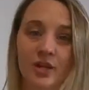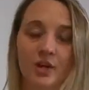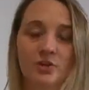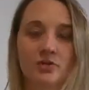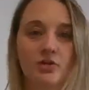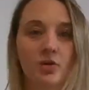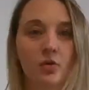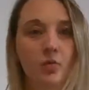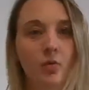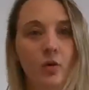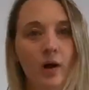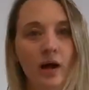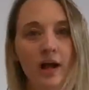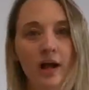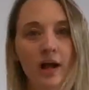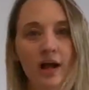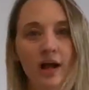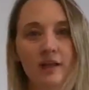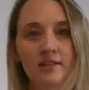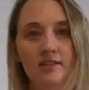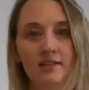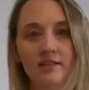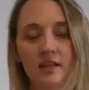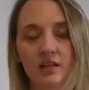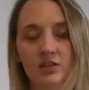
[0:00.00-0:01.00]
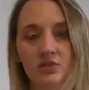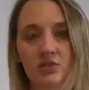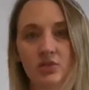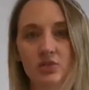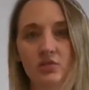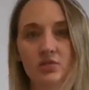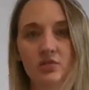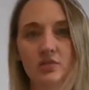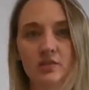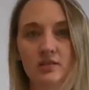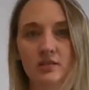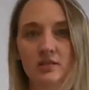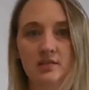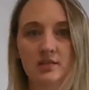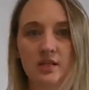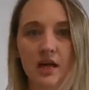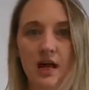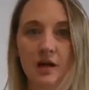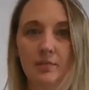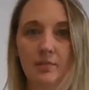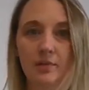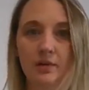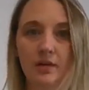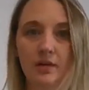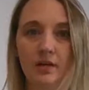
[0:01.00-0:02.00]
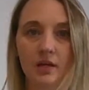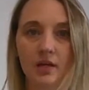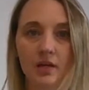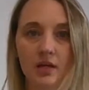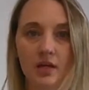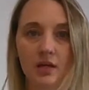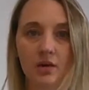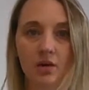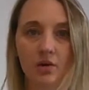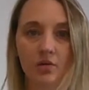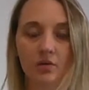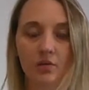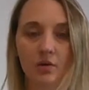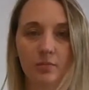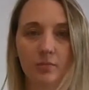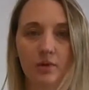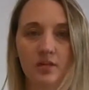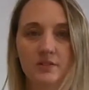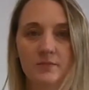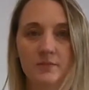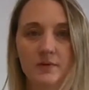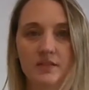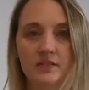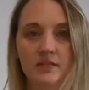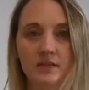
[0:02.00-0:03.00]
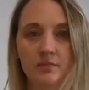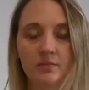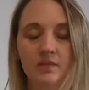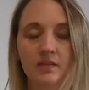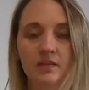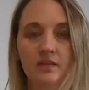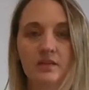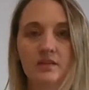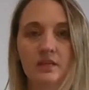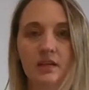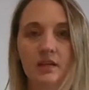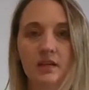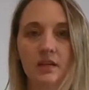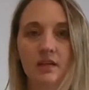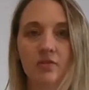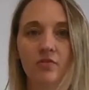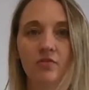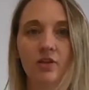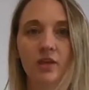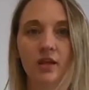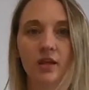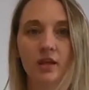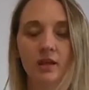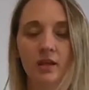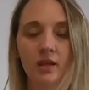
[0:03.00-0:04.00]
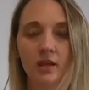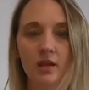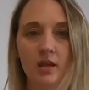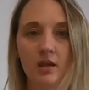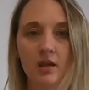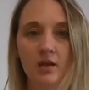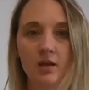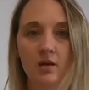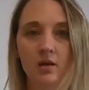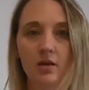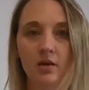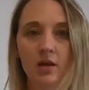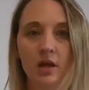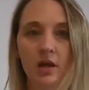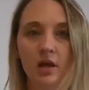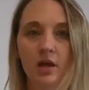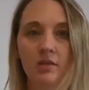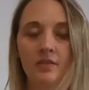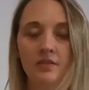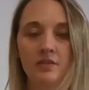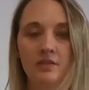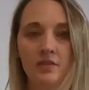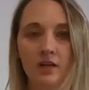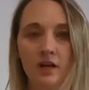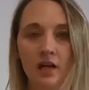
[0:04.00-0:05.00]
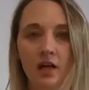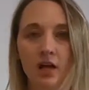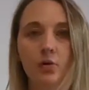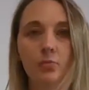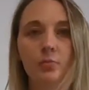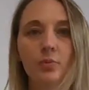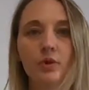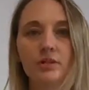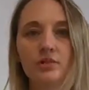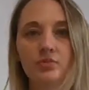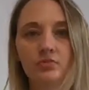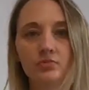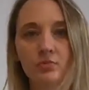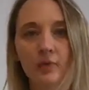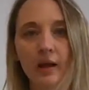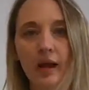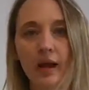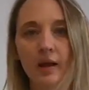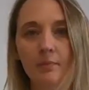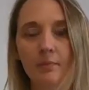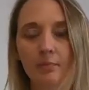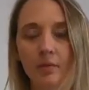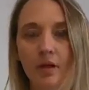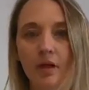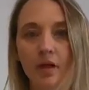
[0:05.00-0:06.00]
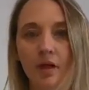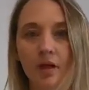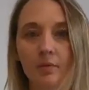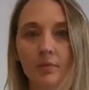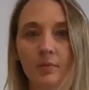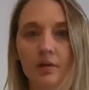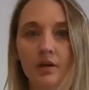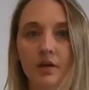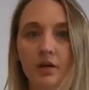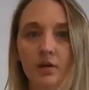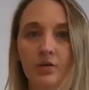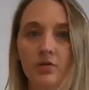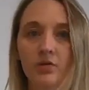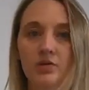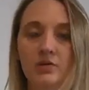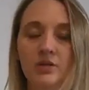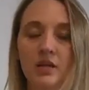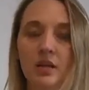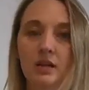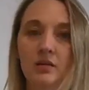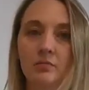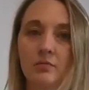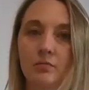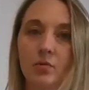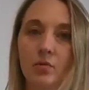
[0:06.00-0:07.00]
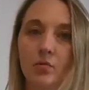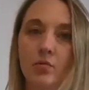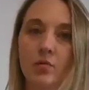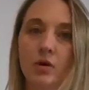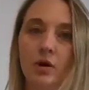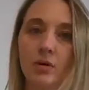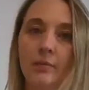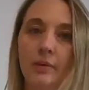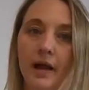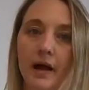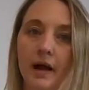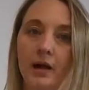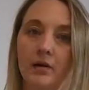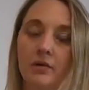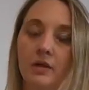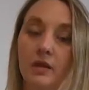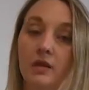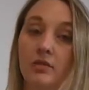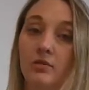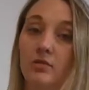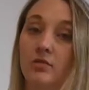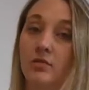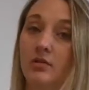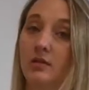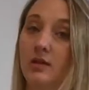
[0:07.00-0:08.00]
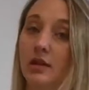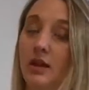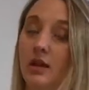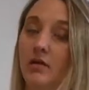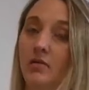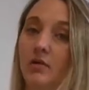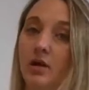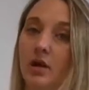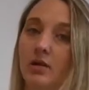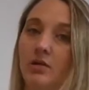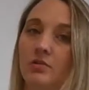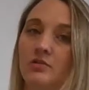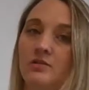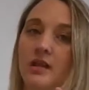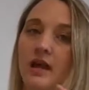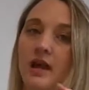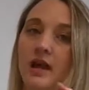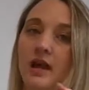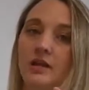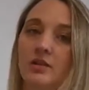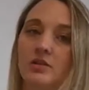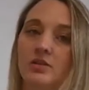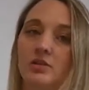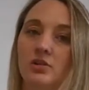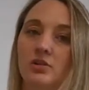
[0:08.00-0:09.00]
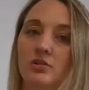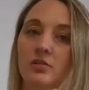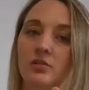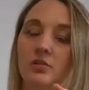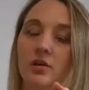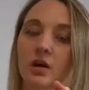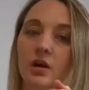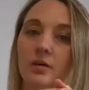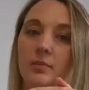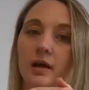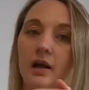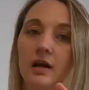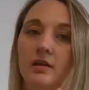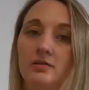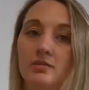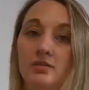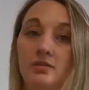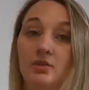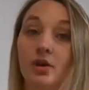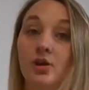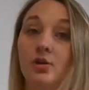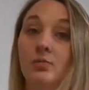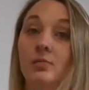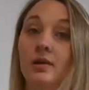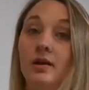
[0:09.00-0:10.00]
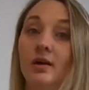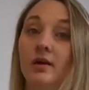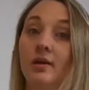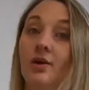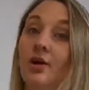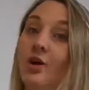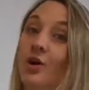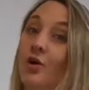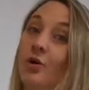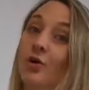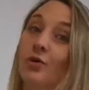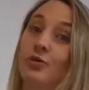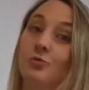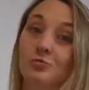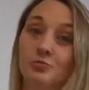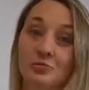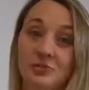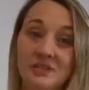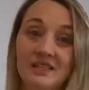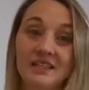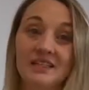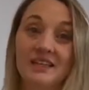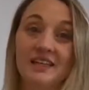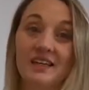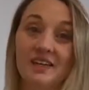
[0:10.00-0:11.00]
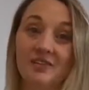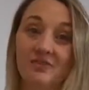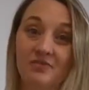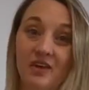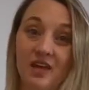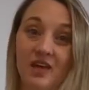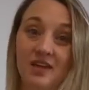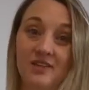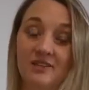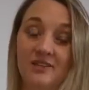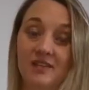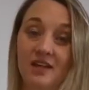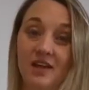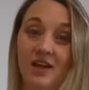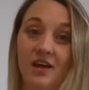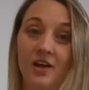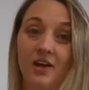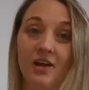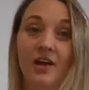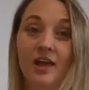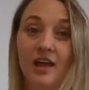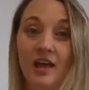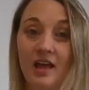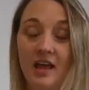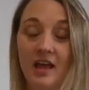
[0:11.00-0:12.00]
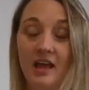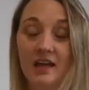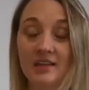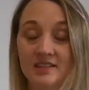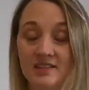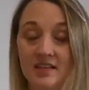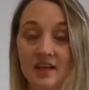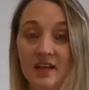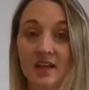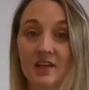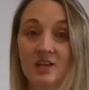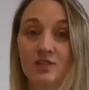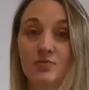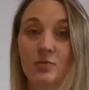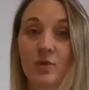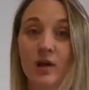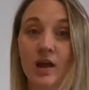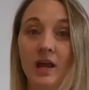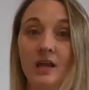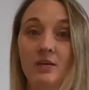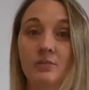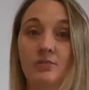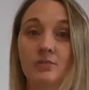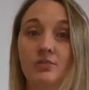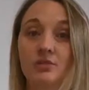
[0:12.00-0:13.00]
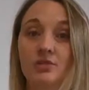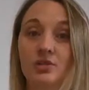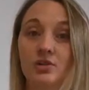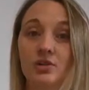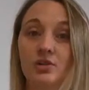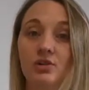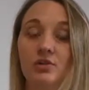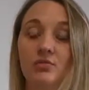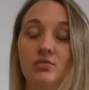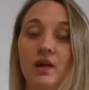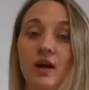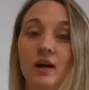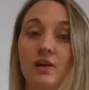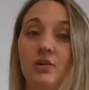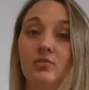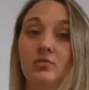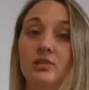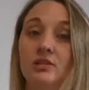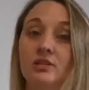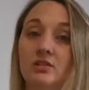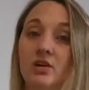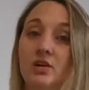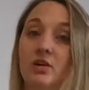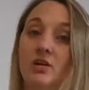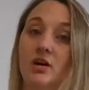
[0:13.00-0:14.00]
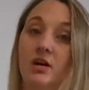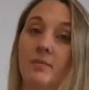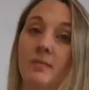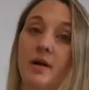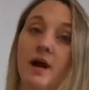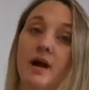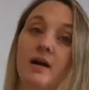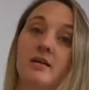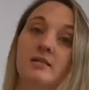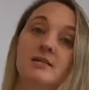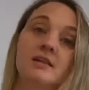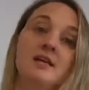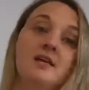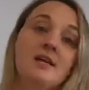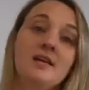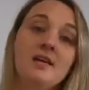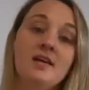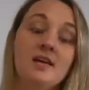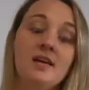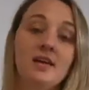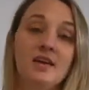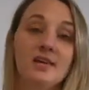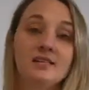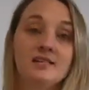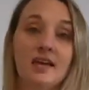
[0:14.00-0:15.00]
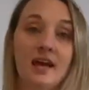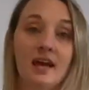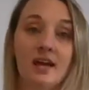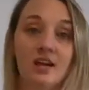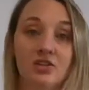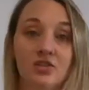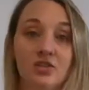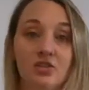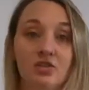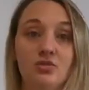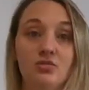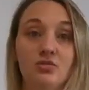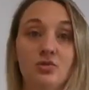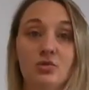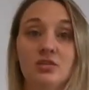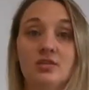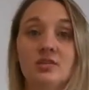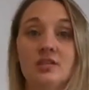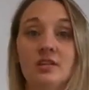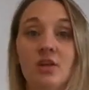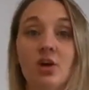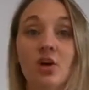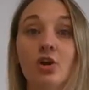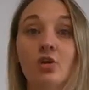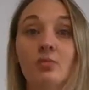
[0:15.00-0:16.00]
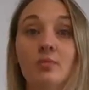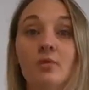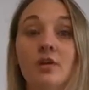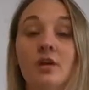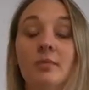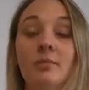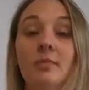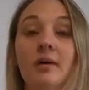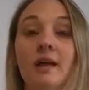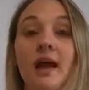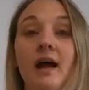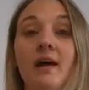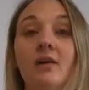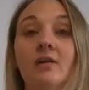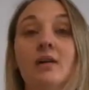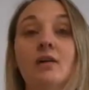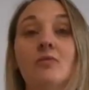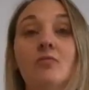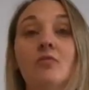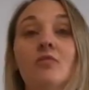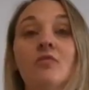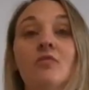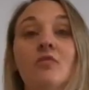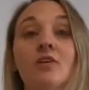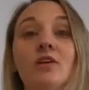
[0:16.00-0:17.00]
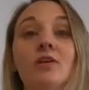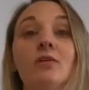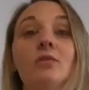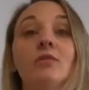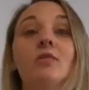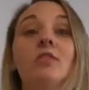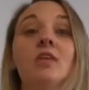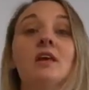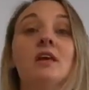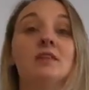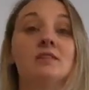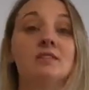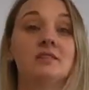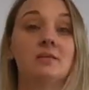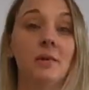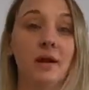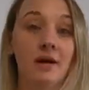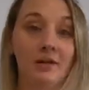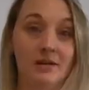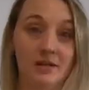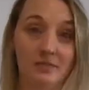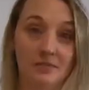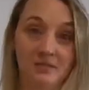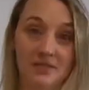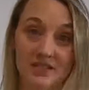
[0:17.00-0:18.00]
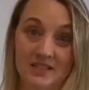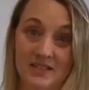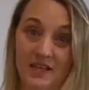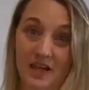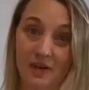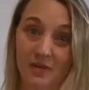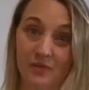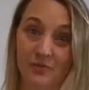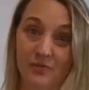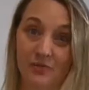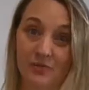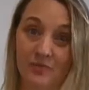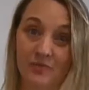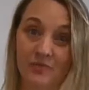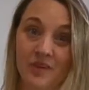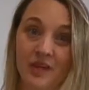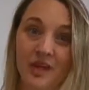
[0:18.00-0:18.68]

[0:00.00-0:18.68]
So why did they choose to stop it here? There must be something significant here that's going to help us wrap up and understand more about either the narrator's attitude about Zenobia, or really advanced essays were able to not only talk about his attitude towards Zenobia, but how he revealed things about himself.